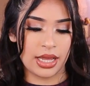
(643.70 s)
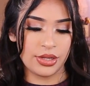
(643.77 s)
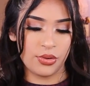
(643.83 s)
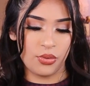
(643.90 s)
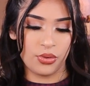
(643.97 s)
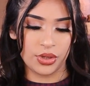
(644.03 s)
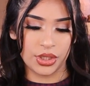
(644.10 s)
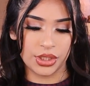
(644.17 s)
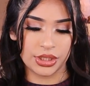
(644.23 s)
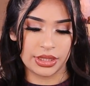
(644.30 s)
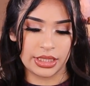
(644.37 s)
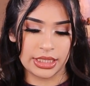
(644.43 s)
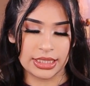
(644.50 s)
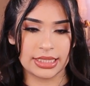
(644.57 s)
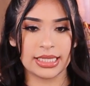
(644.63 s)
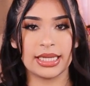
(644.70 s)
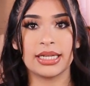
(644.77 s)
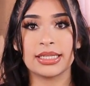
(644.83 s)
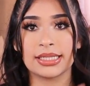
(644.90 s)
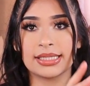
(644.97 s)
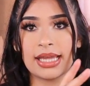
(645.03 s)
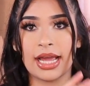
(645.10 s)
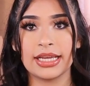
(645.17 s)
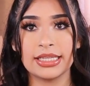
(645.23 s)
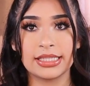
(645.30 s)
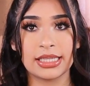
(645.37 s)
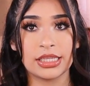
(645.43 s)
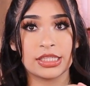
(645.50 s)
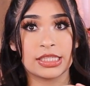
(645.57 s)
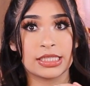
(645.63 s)
I ordered this in a size
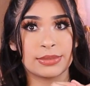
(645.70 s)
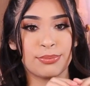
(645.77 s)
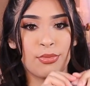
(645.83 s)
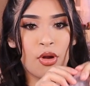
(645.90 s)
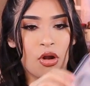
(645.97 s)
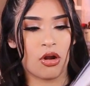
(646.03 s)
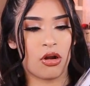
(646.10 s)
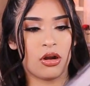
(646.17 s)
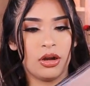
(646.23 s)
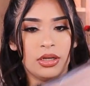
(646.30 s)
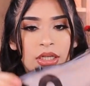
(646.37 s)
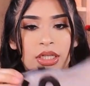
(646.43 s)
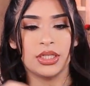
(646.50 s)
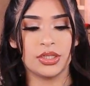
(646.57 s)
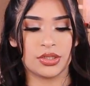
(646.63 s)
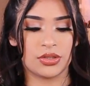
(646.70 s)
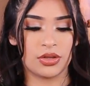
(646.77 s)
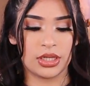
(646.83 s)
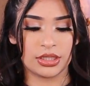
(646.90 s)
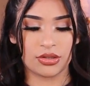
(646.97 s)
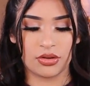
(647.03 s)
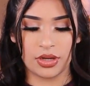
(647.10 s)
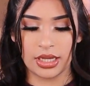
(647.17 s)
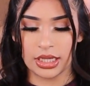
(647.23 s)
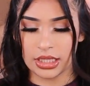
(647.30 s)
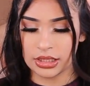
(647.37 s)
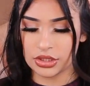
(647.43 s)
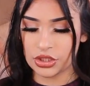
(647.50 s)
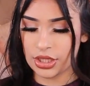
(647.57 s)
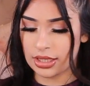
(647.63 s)
small, so let's go ahead
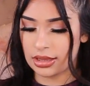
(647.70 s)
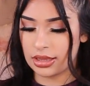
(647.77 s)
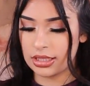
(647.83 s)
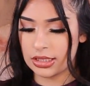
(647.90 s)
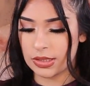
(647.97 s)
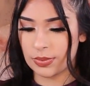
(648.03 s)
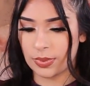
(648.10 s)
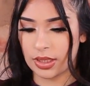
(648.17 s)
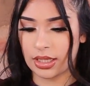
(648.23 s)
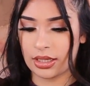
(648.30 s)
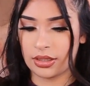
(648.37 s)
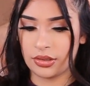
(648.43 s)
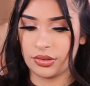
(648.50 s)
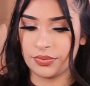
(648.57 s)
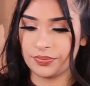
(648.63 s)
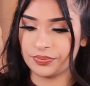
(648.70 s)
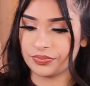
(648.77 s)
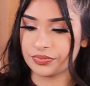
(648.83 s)
and check this one out.